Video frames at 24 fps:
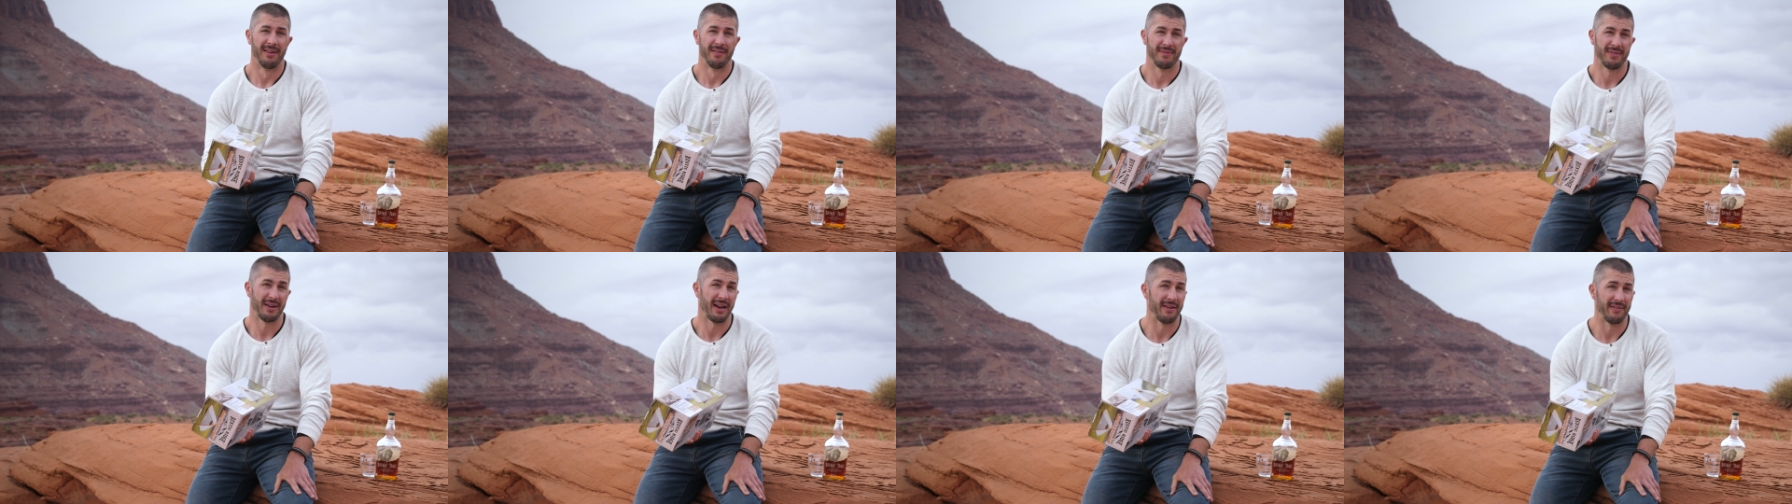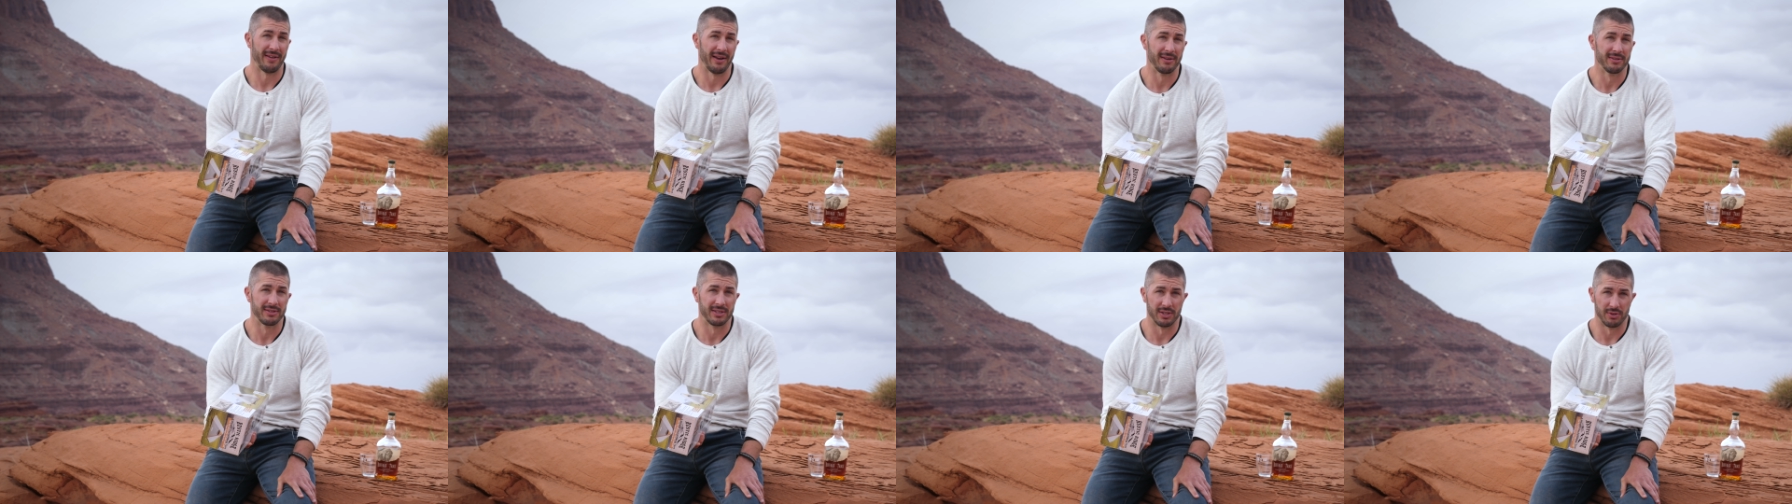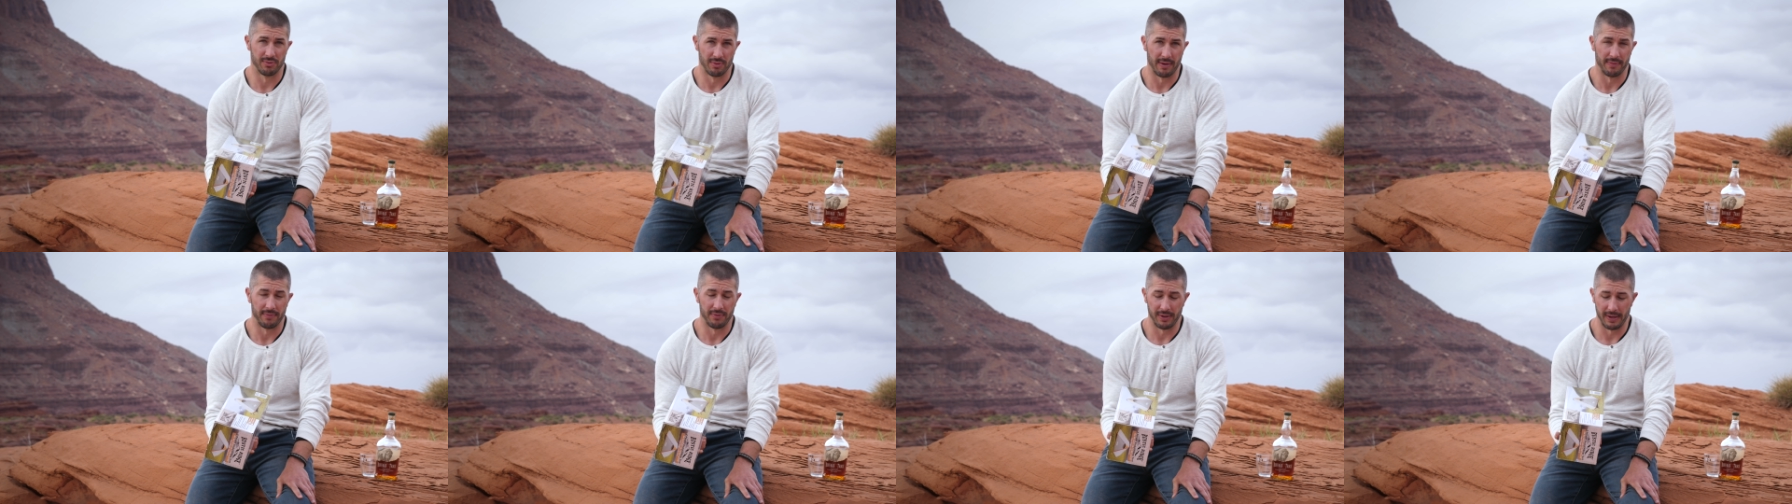five ounces
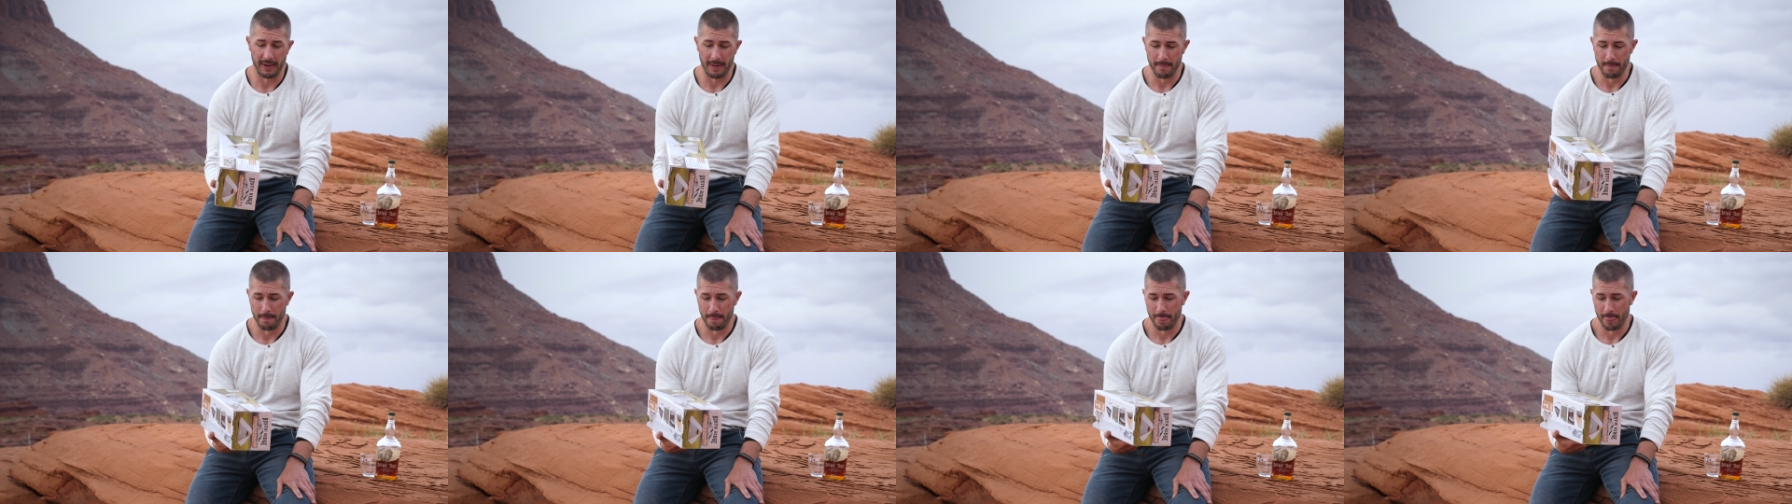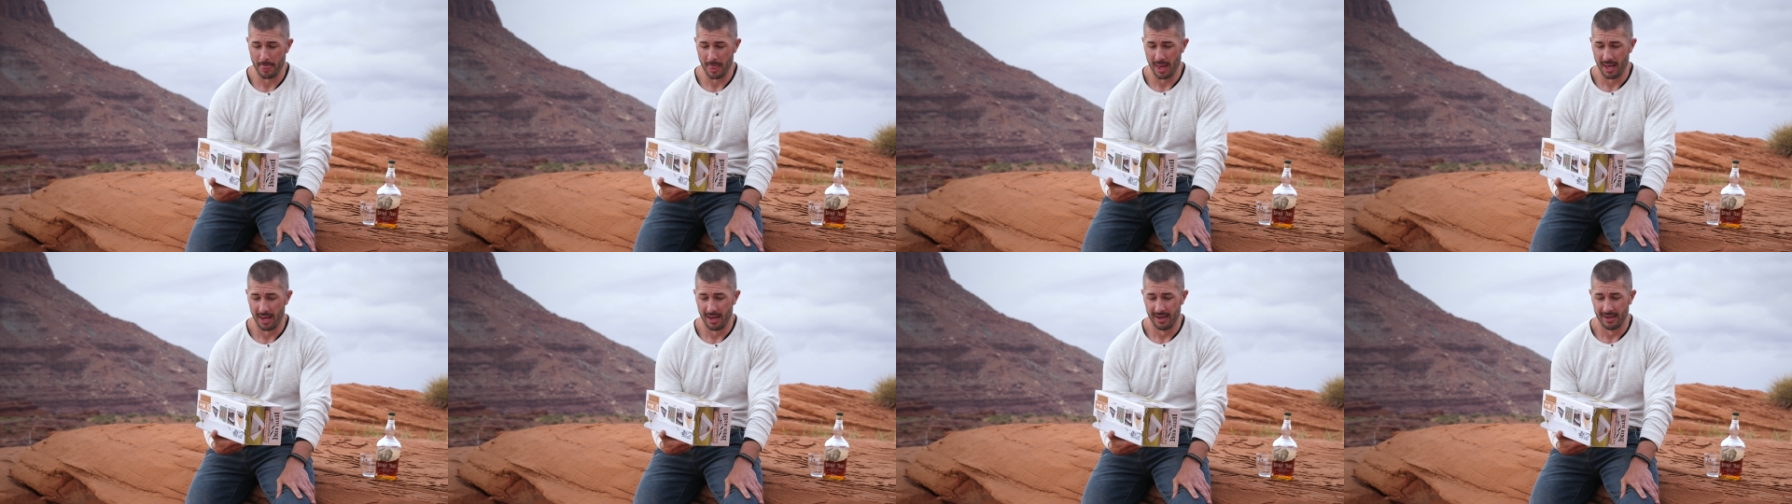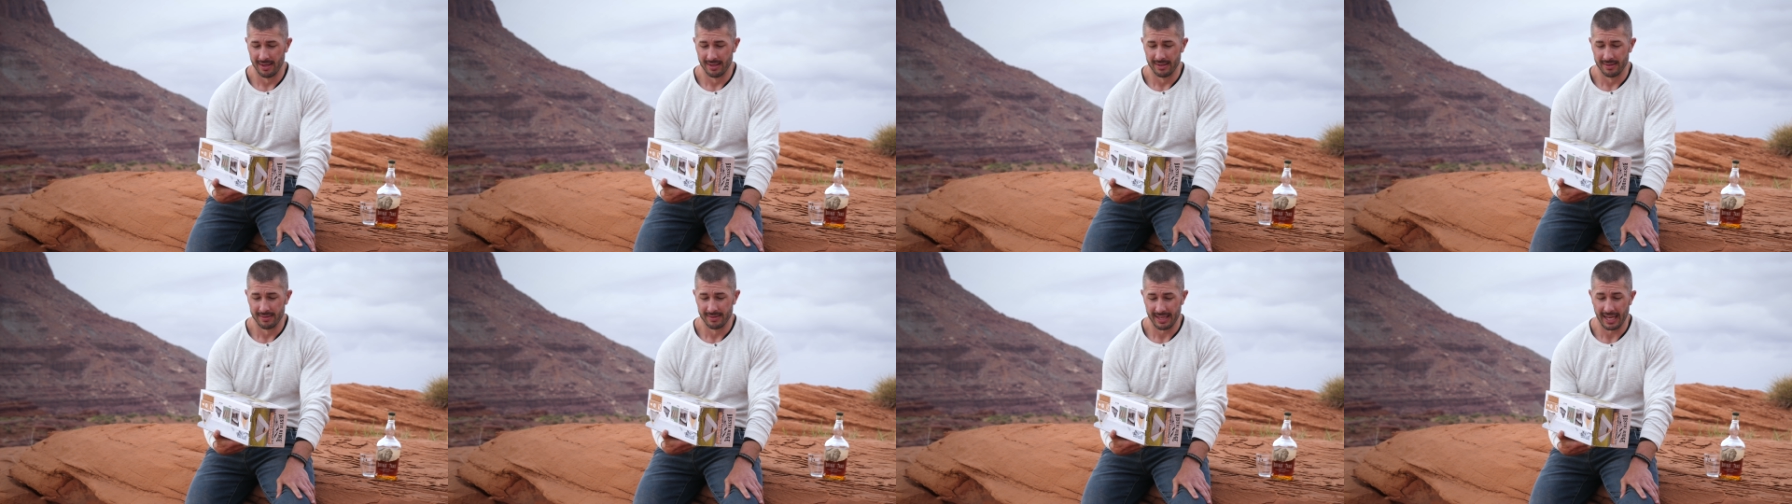roughly.
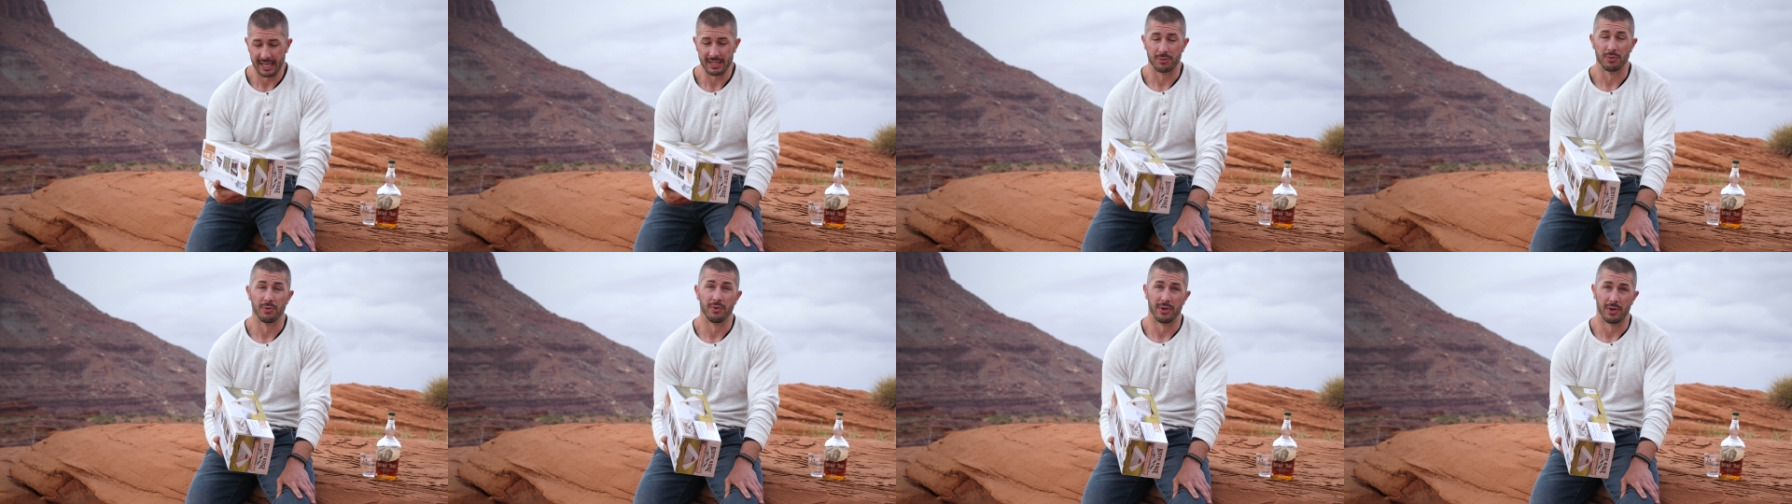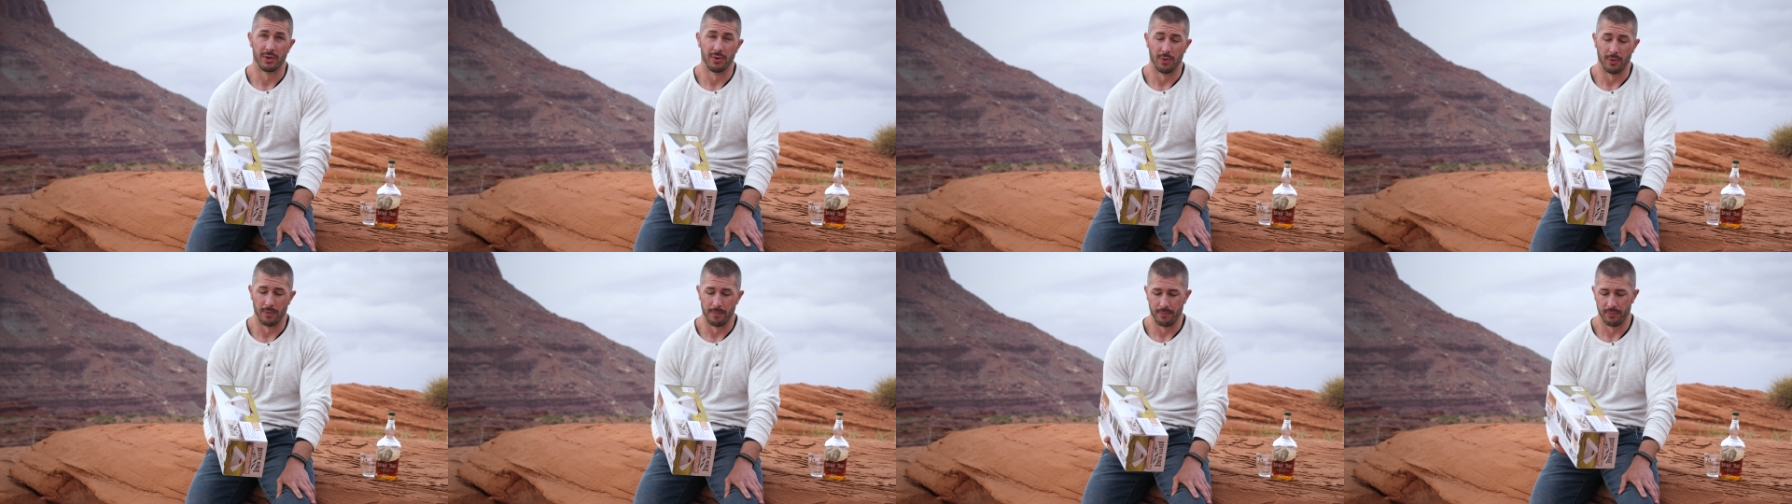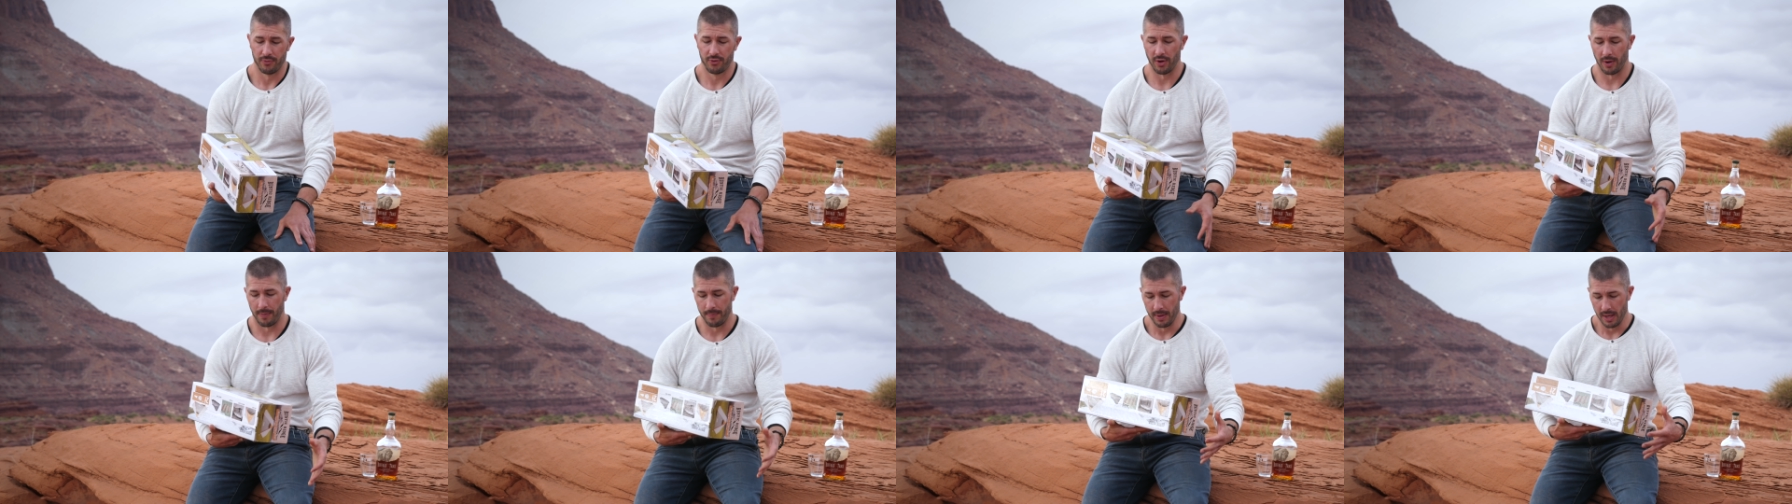That's really cool.
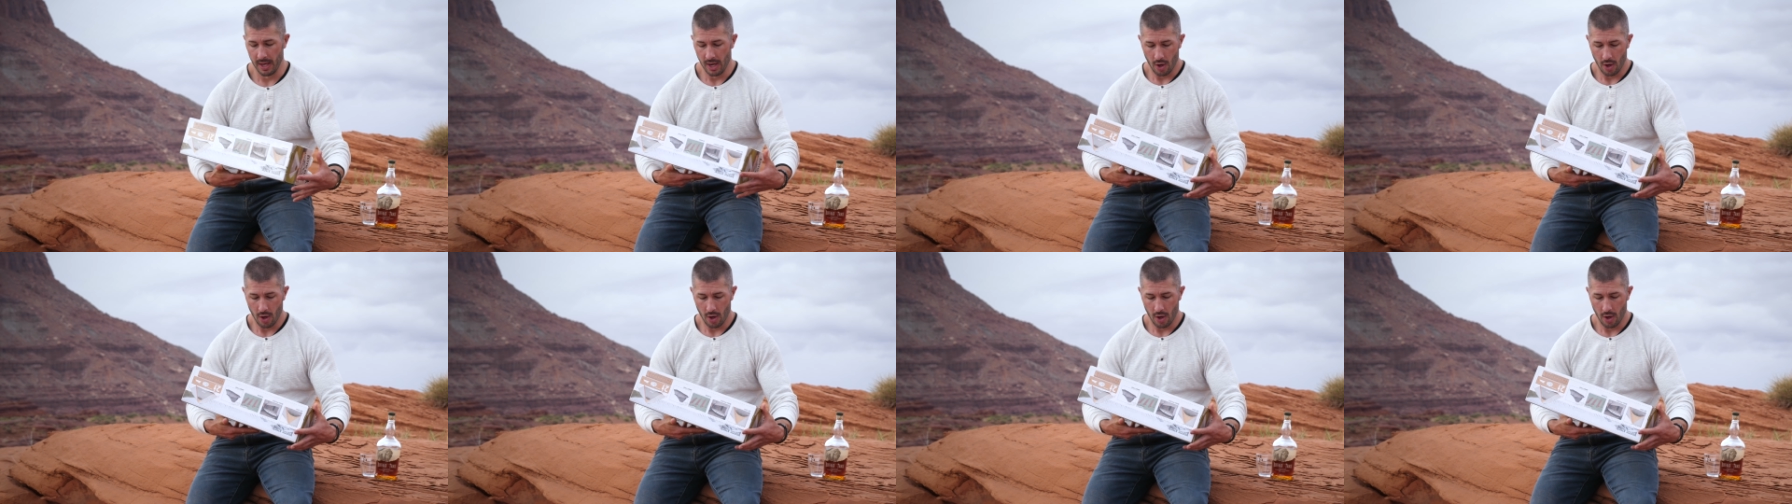So